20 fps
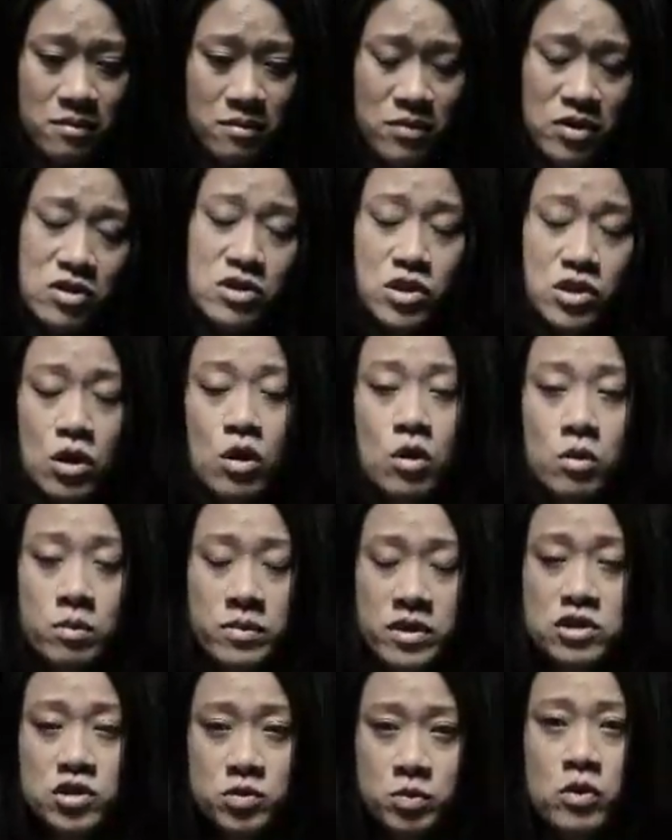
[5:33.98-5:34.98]
be so
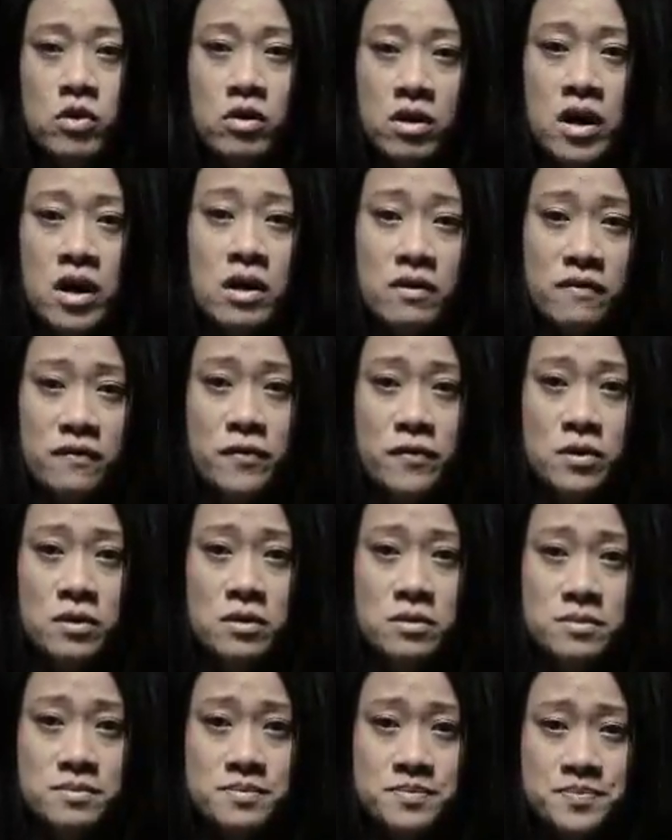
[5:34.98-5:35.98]
much more
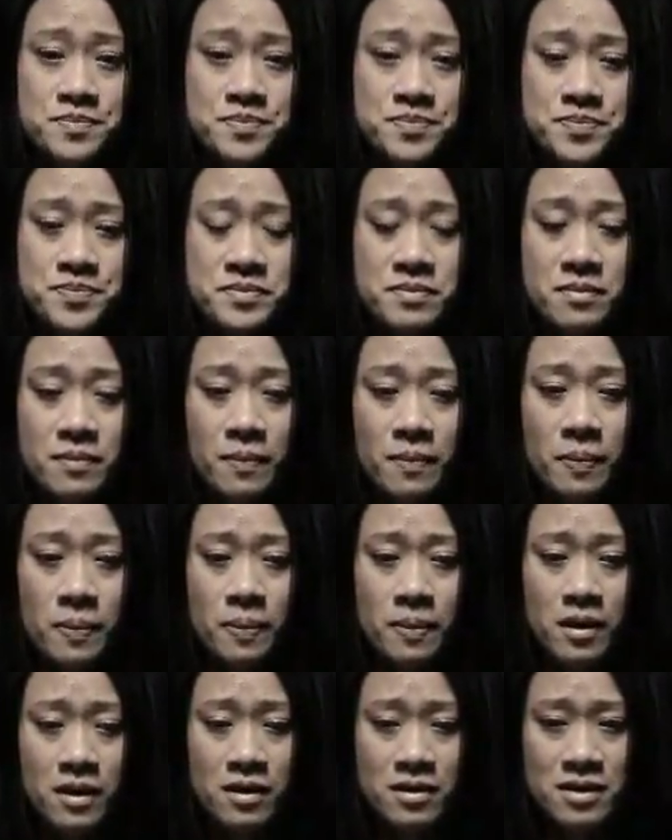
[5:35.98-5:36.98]
helpful.
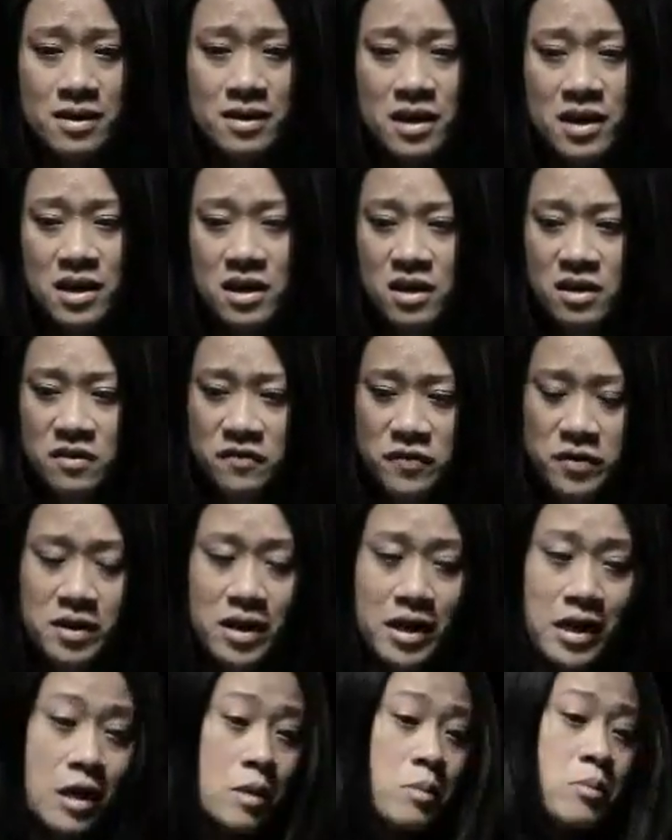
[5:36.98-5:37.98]
And I feel
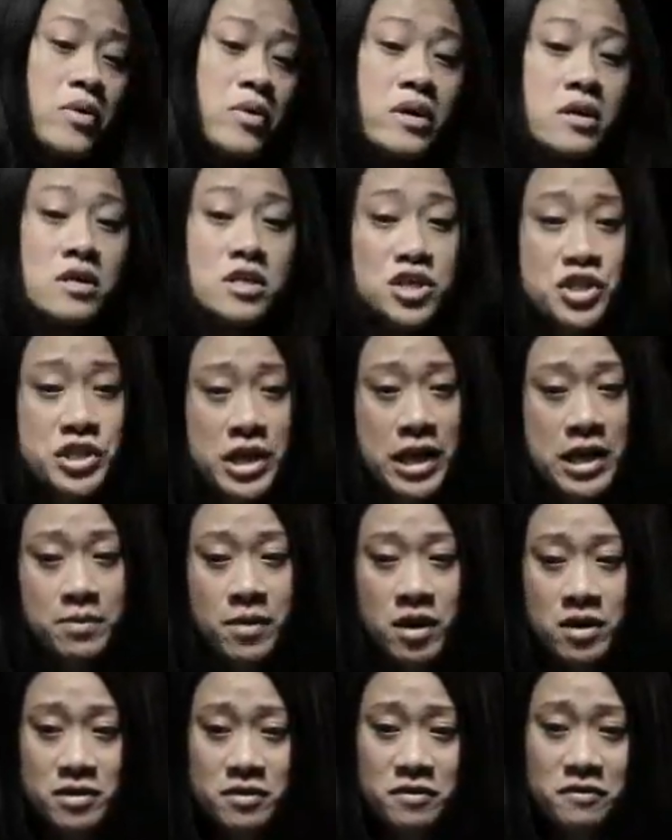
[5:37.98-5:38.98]
like I'm bringing shame
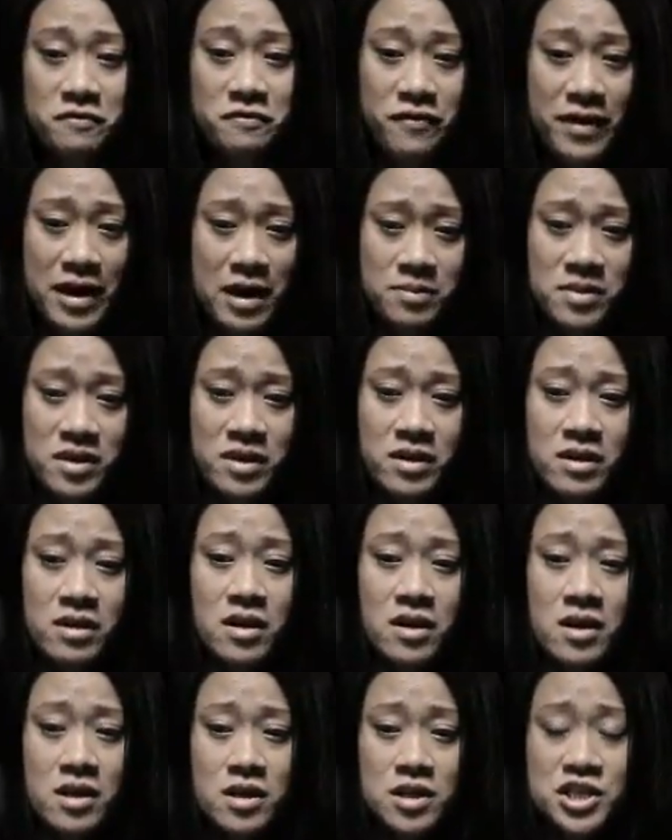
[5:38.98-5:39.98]
onto the family,
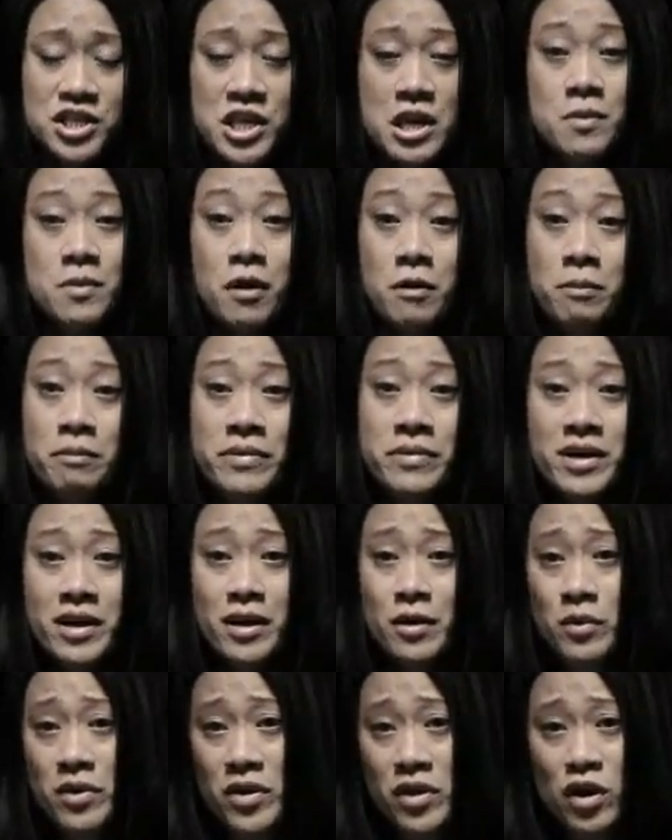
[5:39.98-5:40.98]
shame on
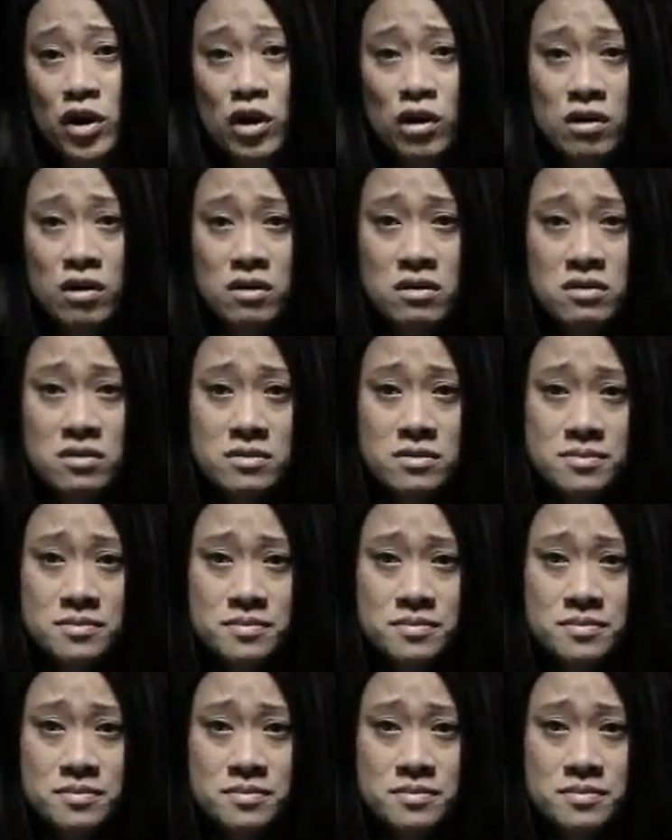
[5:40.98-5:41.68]
me with her.